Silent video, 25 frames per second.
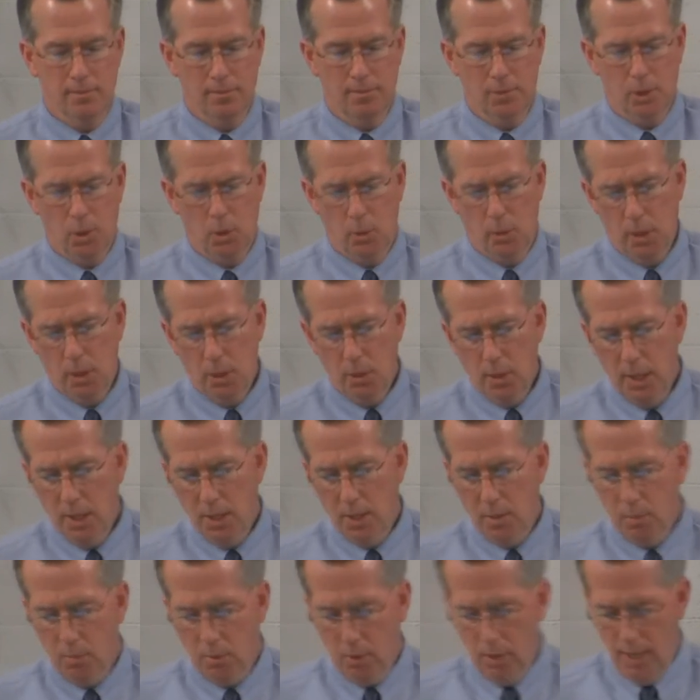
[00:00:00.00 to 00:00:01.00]
So we do need
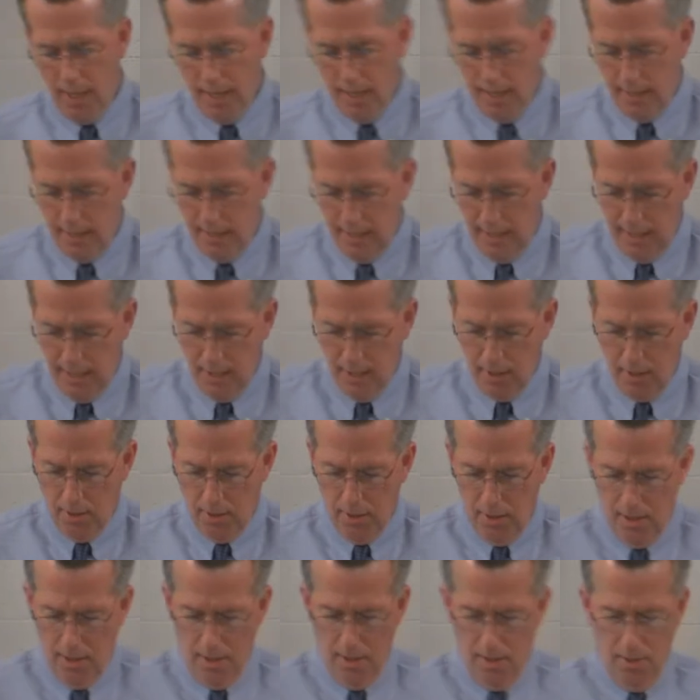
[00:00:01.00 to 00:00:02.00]
to pray in
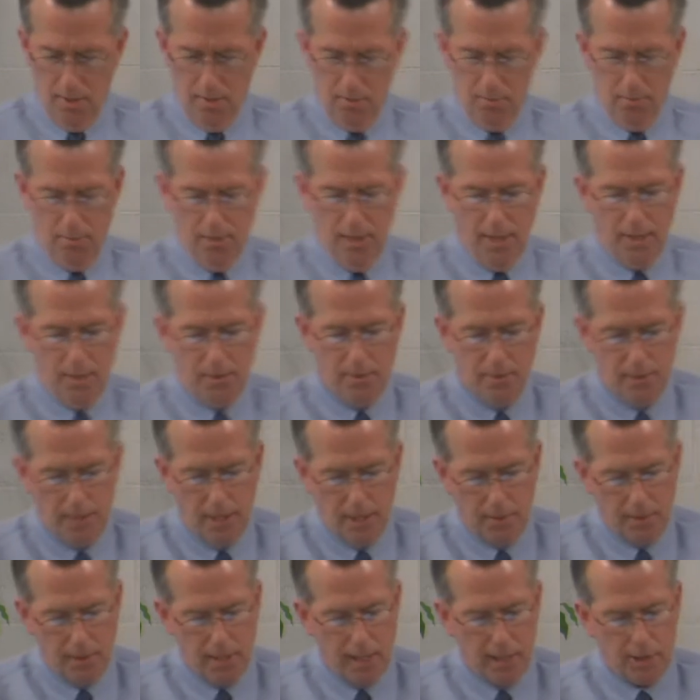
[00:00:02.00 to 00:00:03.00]
faith.
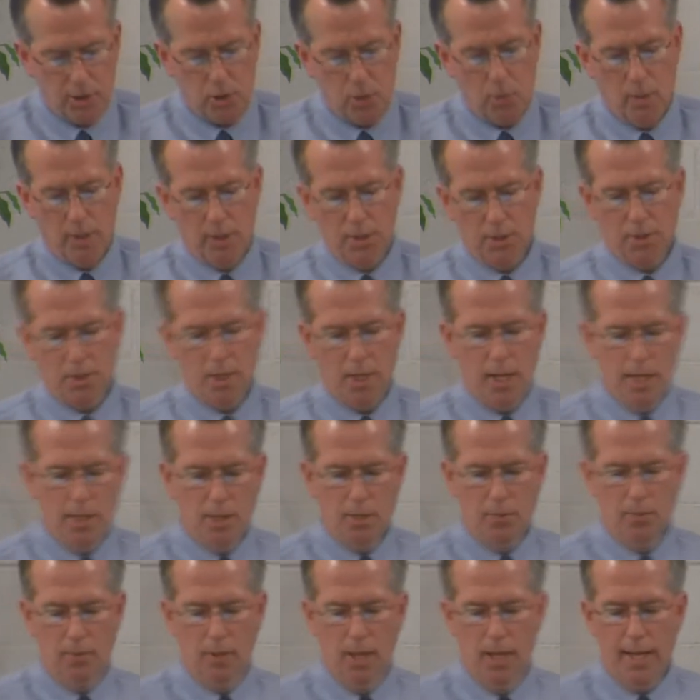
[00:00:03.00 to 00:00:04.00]
Now, the next one is
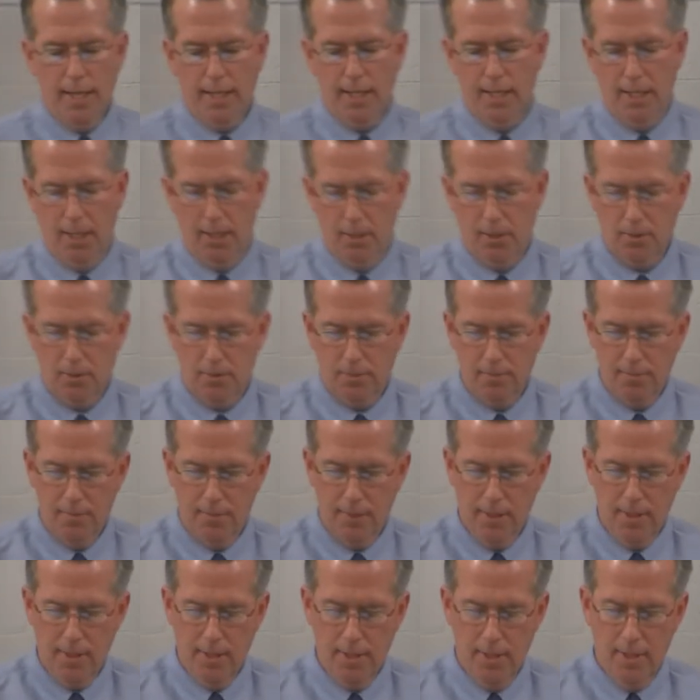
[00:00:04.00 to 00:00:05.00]
kind of like it,
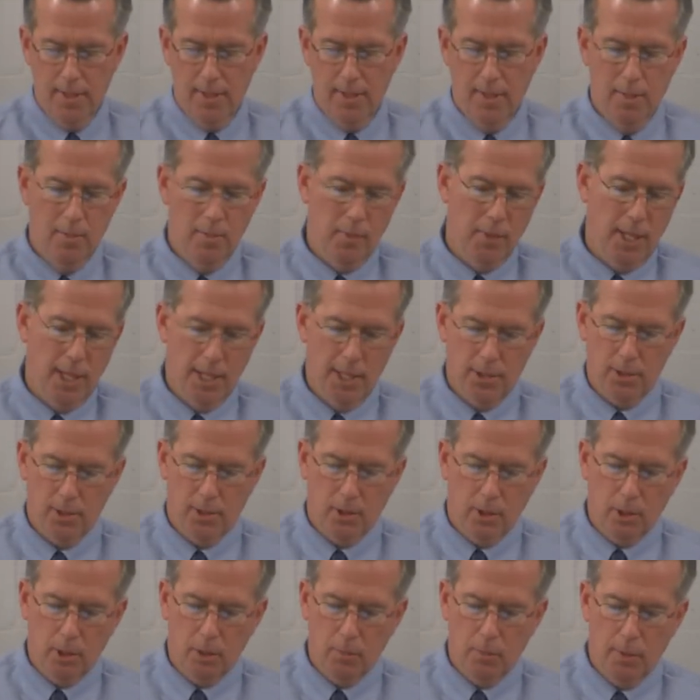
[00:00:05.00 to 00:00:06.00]
but it has a
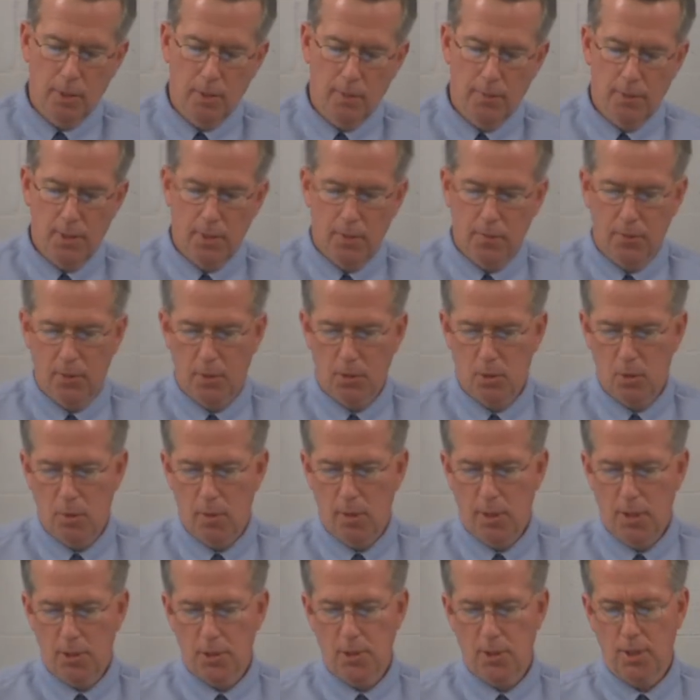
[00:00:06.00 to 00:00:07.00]
little bit of a different
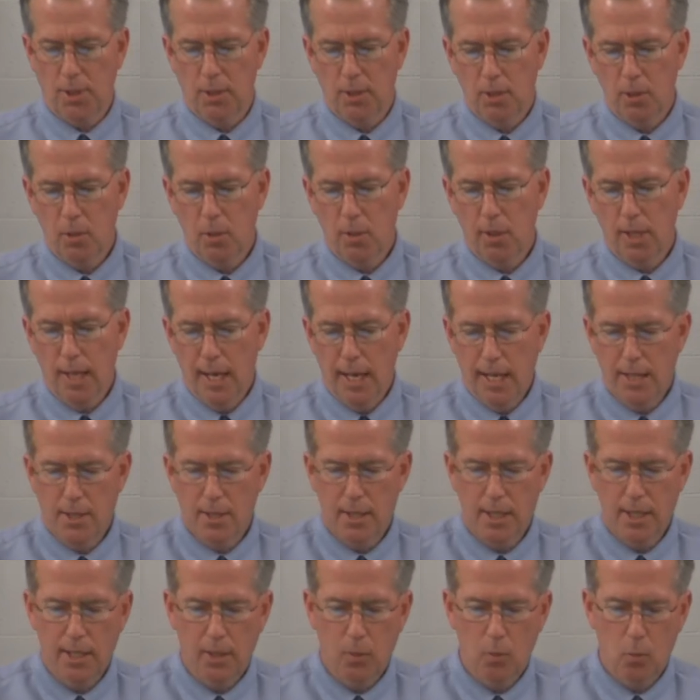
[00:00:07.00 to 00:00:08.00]
twist in Luke
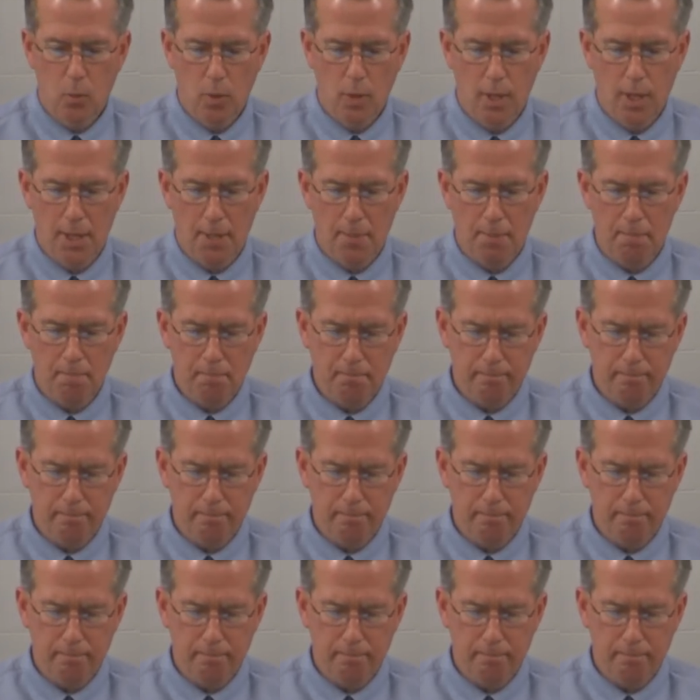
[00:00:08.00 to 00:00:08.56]
18 1.